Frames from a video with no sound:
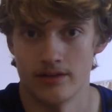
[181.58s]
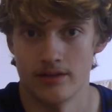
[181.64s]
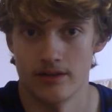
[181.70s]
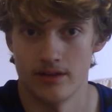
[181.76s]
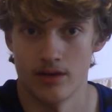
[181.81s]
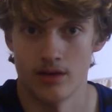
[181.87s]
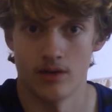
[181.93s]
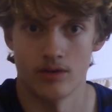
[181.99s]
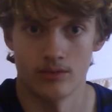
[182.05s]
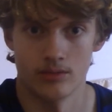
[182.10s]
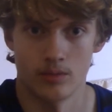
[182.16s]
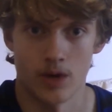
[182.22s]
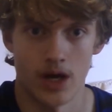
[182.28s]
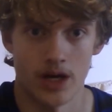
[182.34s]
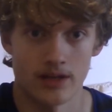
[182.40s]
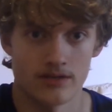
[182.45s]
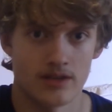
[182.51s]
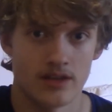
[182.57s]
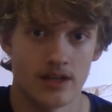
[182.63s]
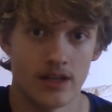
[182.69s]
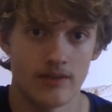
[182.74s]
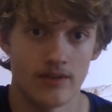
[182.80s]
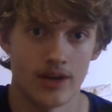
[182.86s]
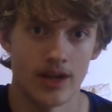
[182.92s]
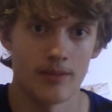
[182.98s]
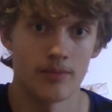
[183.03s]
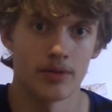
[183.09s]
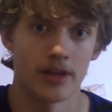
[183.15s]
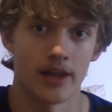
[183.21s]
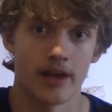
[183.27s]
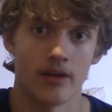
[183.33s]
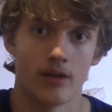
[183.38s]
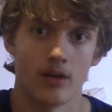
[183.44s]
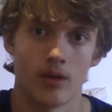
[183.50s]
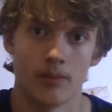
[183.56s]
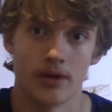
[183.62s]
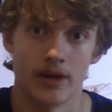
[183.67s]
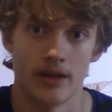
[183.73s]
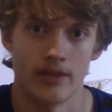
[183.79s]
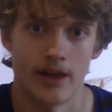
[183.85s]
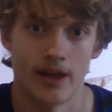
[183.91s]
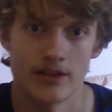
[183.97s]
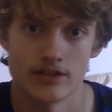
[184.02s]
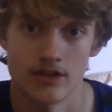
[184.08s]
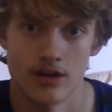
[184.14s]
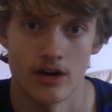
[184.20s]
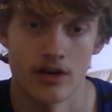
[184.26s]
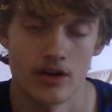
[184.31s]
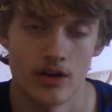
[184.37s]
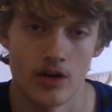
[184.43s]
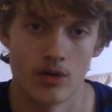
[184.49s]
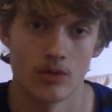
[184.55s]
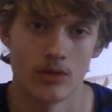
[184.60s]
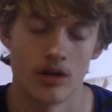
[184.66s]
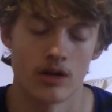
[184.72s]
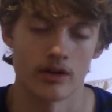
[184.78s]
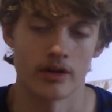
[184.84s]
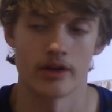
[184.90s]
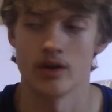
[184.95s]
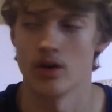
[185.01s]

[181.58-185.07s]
Why isn't the DVD player opening? That's odd. Oh look, it